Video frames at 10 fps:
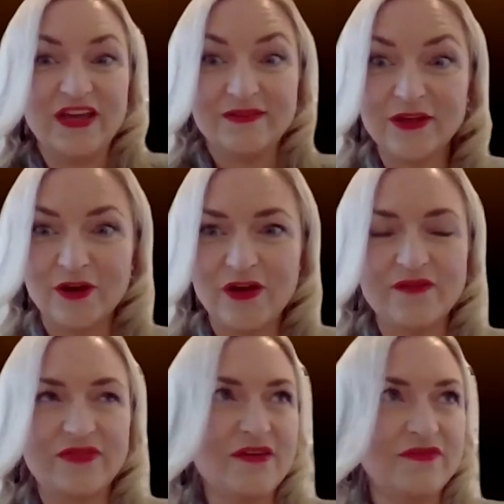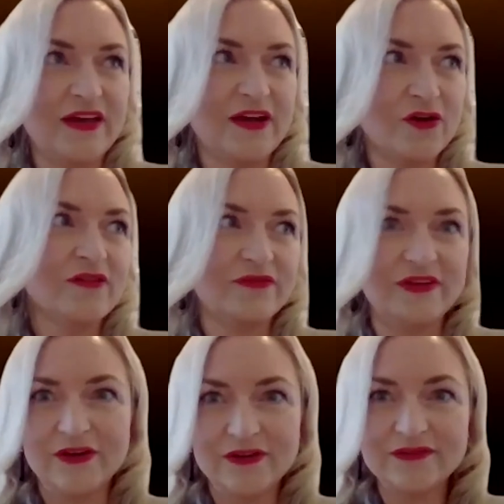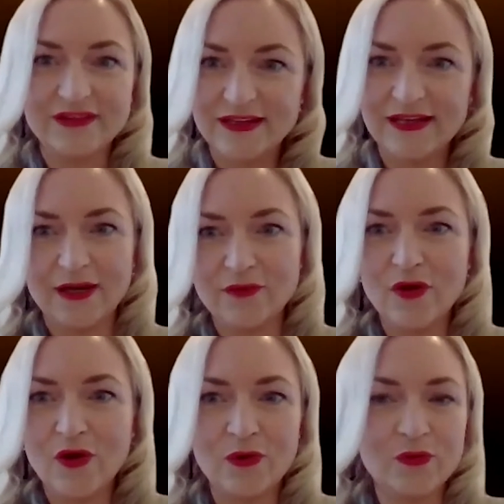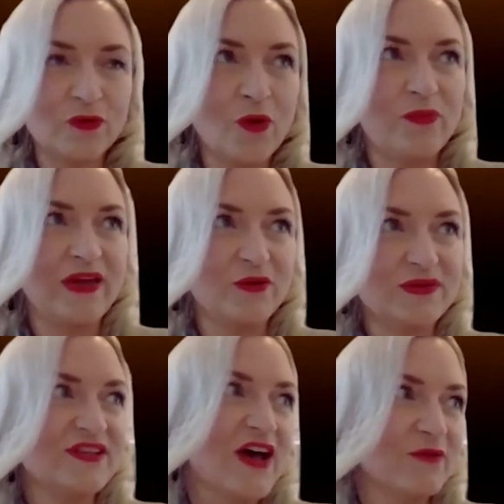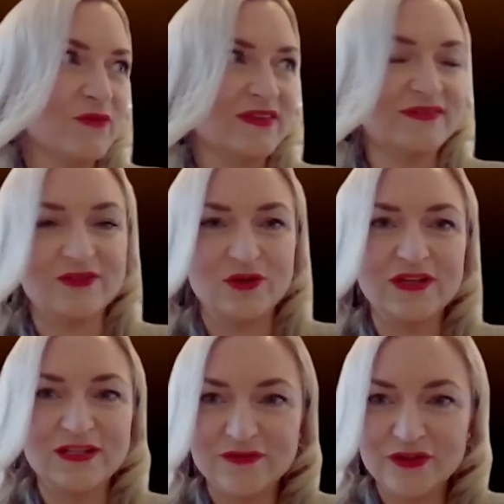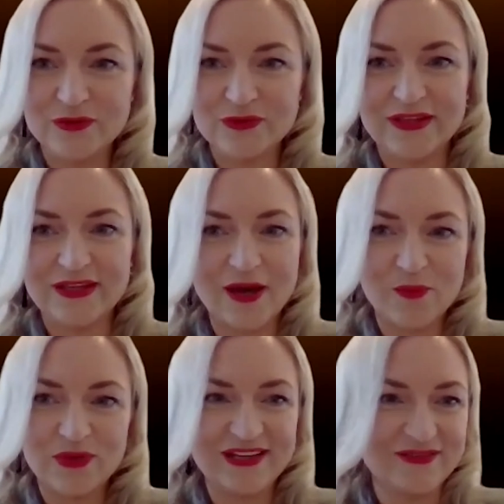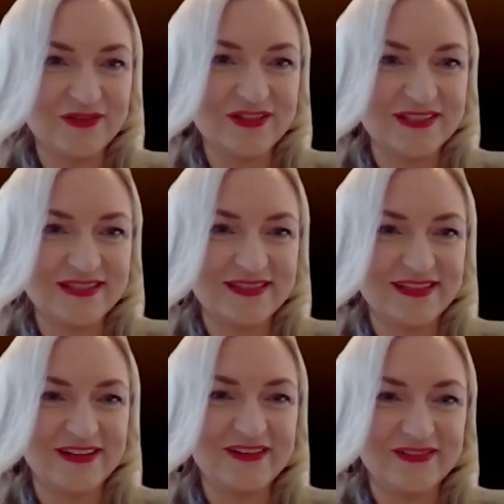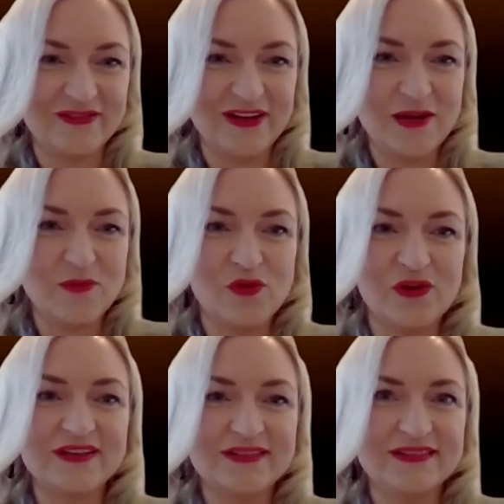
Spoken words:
don't have that fear of, getting it wrong or not being on side with certain individuals in the company, which is, really important.